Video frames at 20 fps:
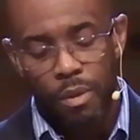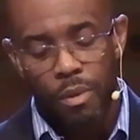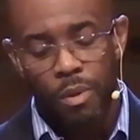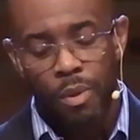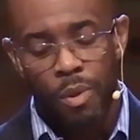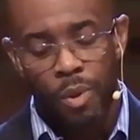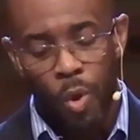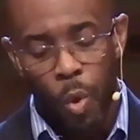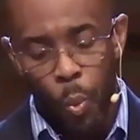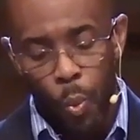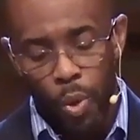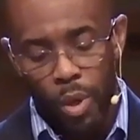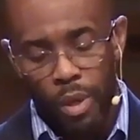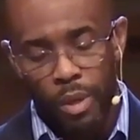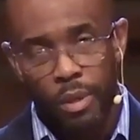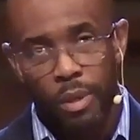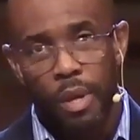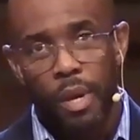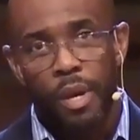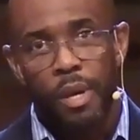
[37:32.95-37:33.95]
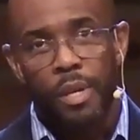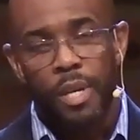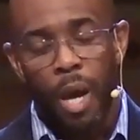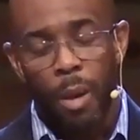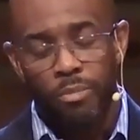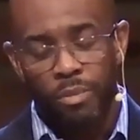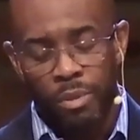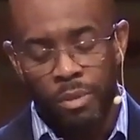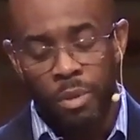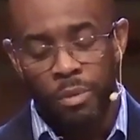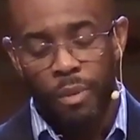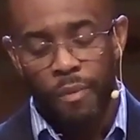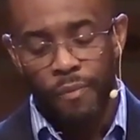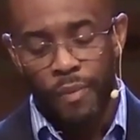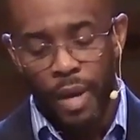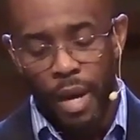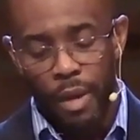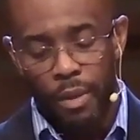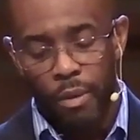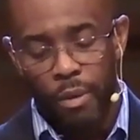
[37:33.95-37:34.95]
No one comes to the
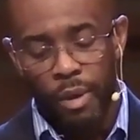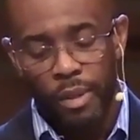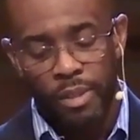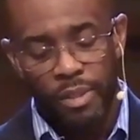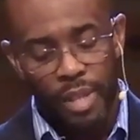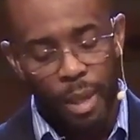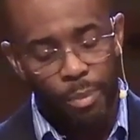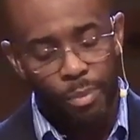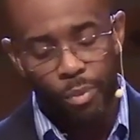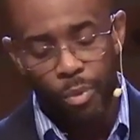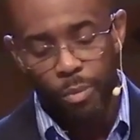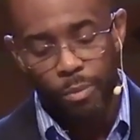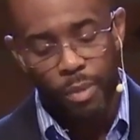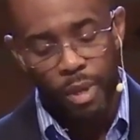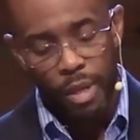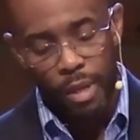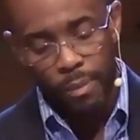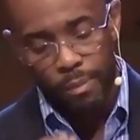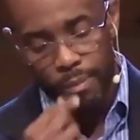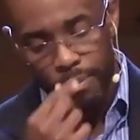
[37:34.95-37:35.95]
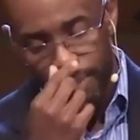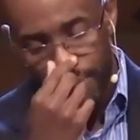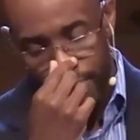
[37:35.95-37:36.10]
Father except through me.